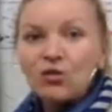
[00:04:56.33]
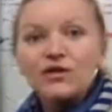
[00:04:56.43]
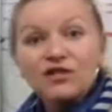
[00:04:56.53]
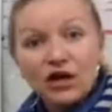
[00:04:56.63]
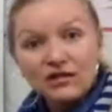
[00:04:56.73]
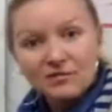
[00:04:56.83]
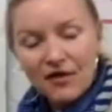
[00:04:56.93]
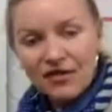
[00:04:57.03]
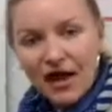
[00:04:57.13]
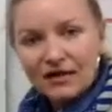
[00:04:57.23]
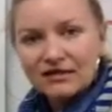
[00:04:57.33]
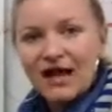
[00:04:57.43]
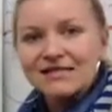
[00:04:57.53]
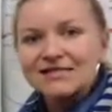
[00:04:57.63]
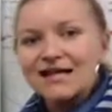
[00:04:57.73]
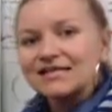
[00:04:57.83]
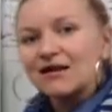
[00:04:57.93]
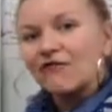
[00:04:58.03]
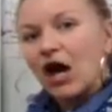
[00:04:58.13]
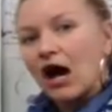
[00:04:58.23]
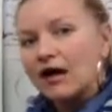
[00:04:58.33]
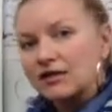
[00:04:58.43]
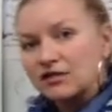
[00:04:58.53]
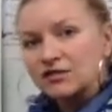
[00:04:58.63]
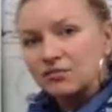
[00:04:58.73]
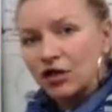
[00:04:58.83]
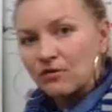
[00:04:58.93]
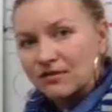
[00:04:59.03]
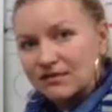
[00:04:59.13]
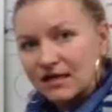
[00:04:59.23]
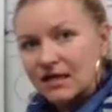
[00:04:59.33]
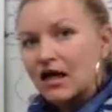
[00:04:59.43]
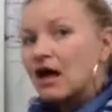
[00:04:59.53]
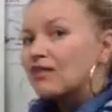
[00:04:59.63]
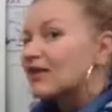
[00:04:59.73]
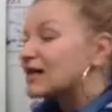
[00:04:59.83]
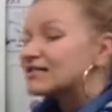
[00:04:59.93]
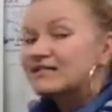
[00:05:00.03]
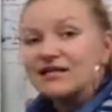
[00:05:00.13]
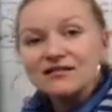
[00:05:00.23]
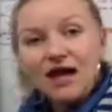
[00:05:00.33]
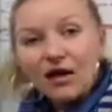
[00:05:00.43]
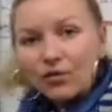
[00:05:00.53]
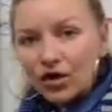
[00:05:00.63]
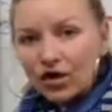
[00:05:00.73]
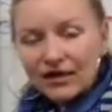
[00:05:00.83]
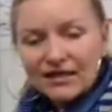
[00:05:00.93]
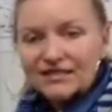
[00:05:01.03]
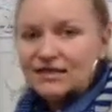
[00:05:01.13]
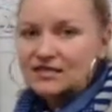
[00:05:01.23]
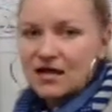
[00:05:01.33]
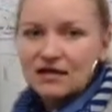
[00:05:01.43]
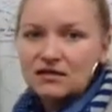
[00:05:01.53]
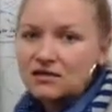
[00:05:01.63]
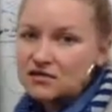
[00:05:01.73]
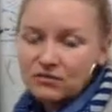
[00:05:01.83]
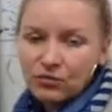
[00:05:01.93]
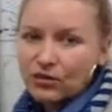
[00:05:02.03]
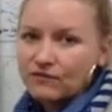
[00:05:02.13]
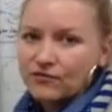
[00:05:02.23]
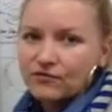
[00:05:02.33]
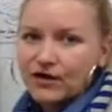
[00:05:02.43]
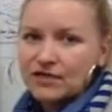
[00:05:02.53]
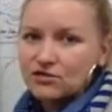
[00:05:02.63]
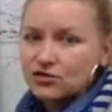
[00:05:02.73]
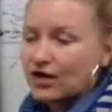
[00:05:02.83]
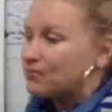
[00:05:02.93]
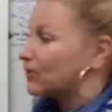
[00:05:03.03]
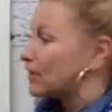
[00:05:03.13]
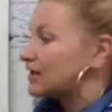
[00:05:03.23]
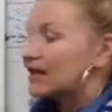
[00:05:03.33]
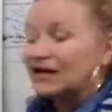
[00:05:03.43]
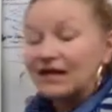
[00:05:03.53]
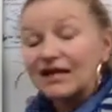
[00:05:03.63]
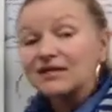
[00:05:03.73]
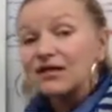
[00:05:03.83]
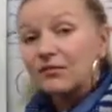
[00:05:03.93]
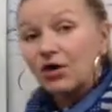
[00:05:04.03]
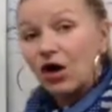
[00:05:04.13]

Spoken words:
We talked about that in class, the idea of cotton diplomacy. That did not work. He did not get the support from France or Great Britain, and it ended up